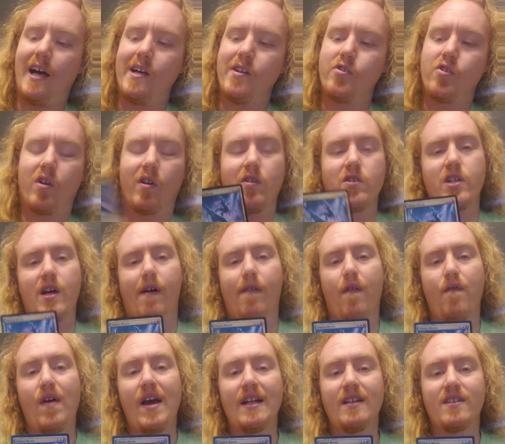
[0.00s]
Triggers off
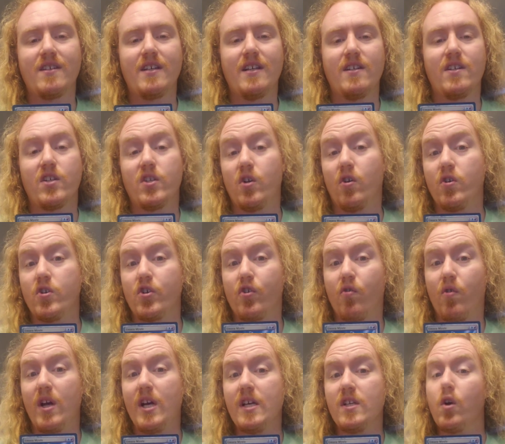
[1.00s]
of instant
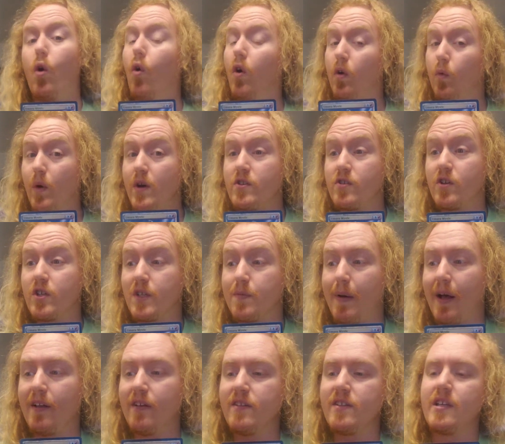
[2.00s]
sorceries or wizard
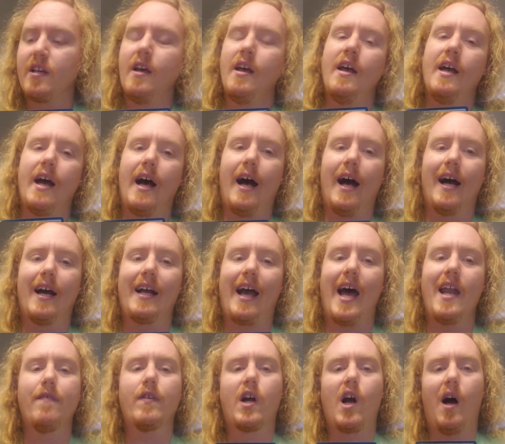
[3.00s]
spells.
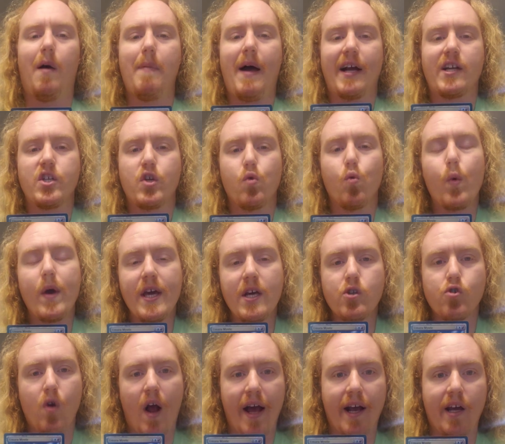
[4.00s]
Kind of a callback to Wee
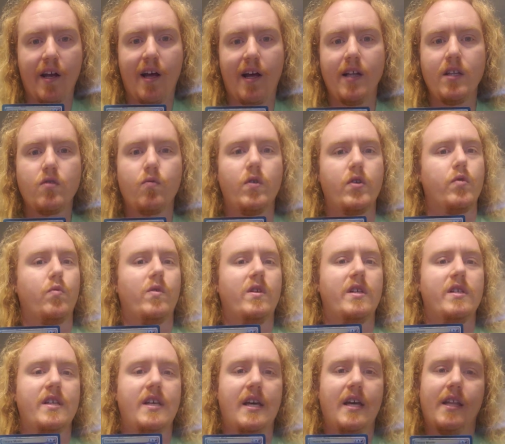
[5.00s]
Dragonauts, which
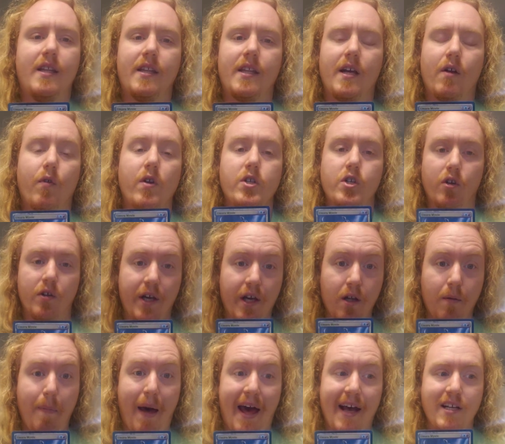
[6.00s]
was in the original
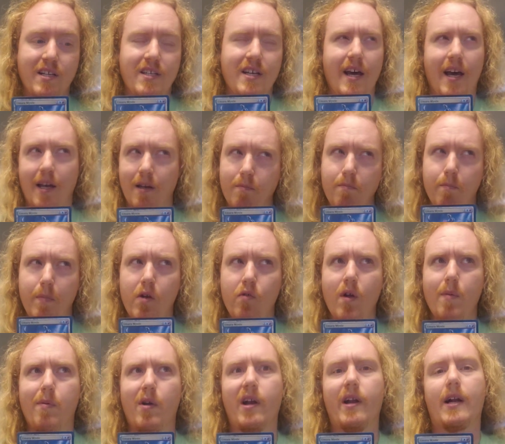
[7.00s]
Guild Pack set and been
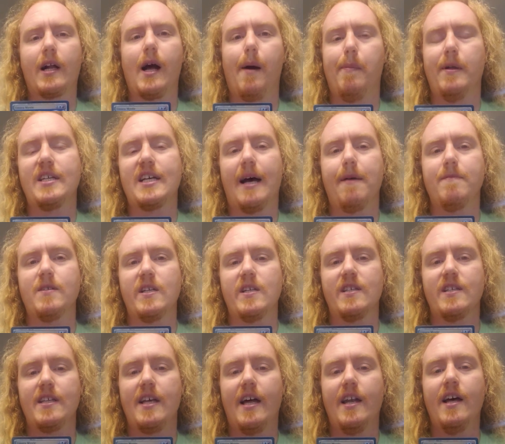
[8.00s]
reprinted a couple times
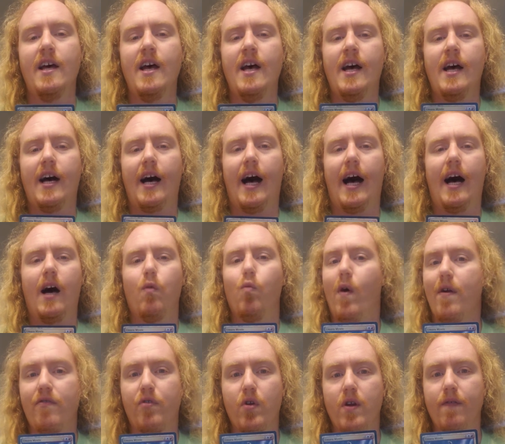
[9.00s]
since then.
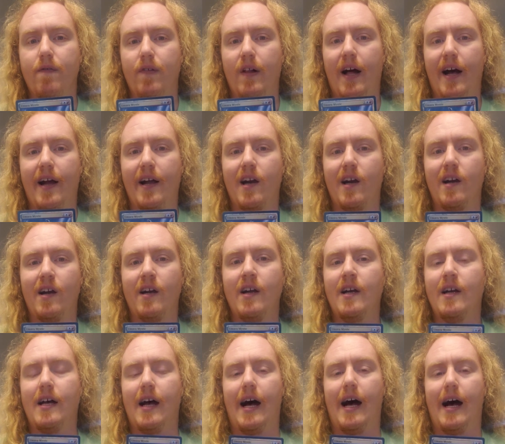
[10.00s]
1/3 flyer.
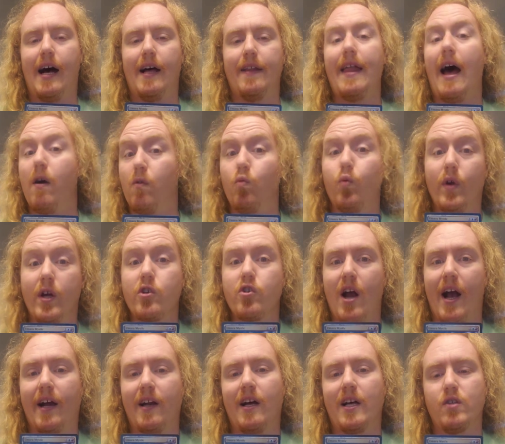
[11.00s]
That Wee
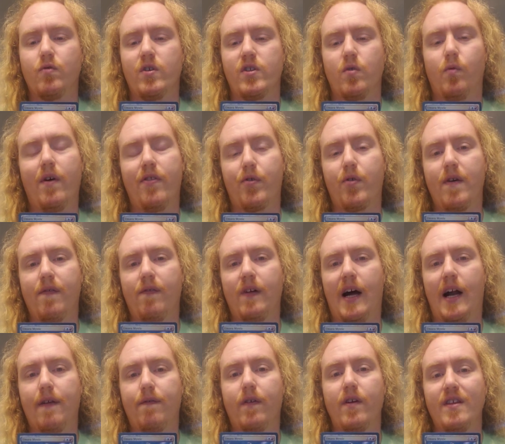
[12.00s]
Dragonauts was a 1/3
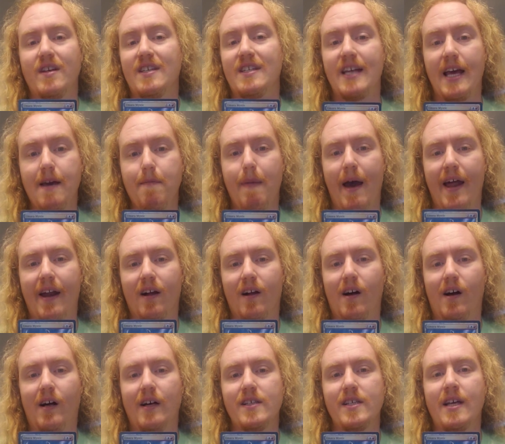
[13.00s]
flyer for the same mana
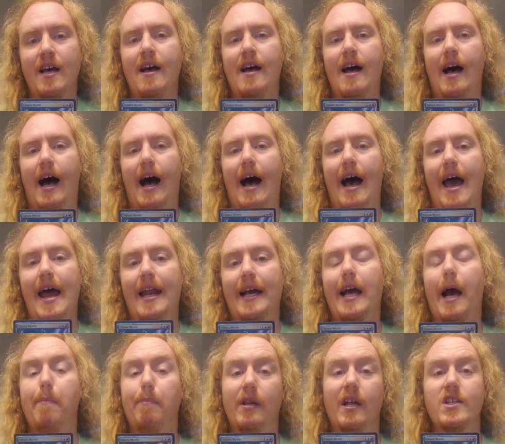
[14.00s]
cost. And it
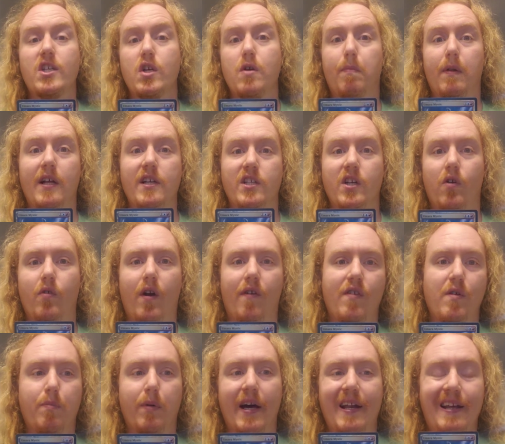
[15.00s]
got +2/+0 whenever
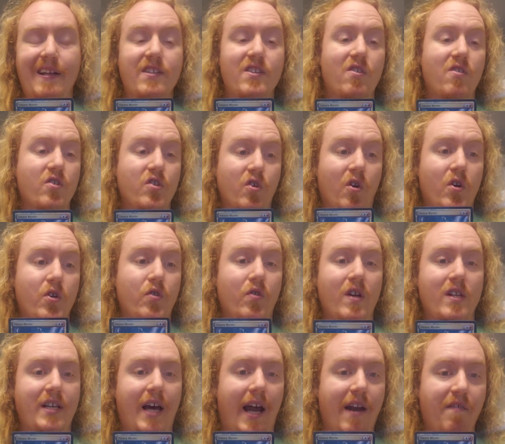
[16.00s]
you played instant or sorcery
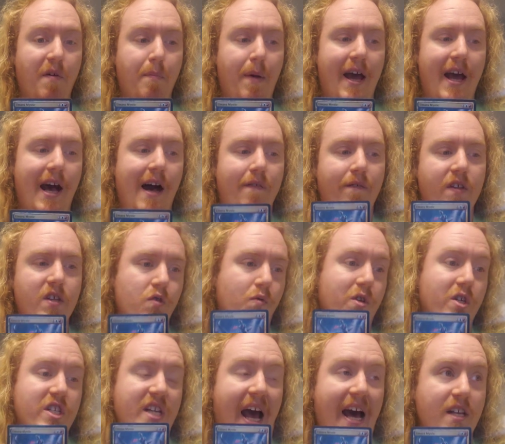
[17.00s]
as kind of a payoff. This one
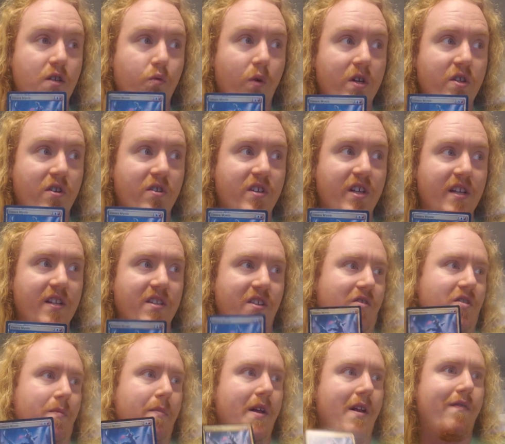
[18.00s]
just adds wizards in, so
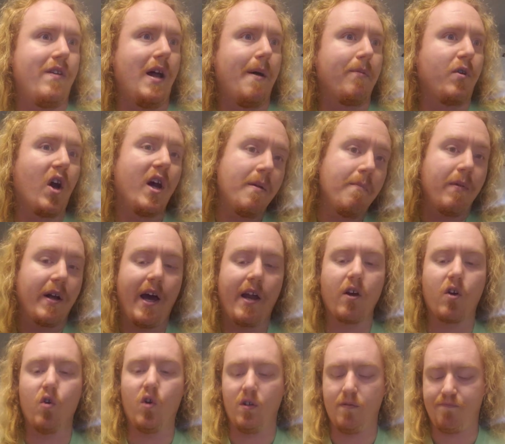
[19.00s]
it's a bit of an upgrade. Kind of
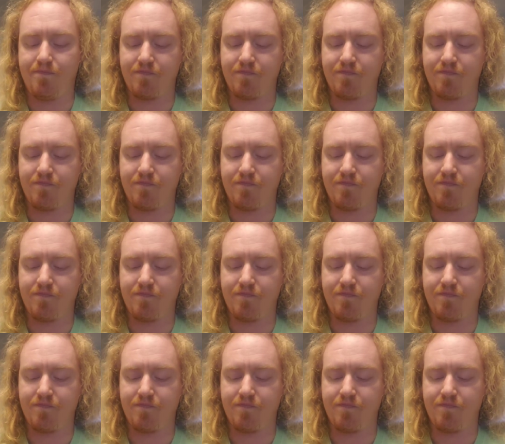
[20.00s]
cool.